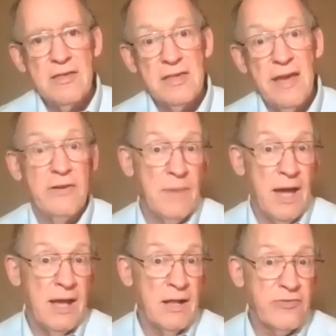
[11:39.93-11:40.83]
seven
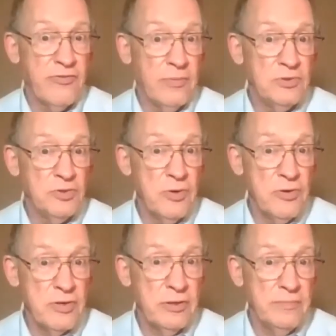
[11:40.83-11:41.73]
miles from
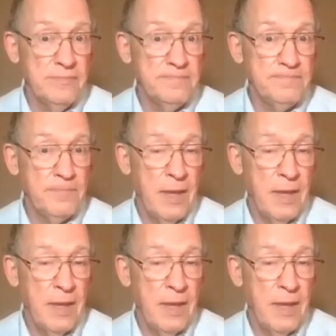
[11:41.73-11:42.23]
Jerusalem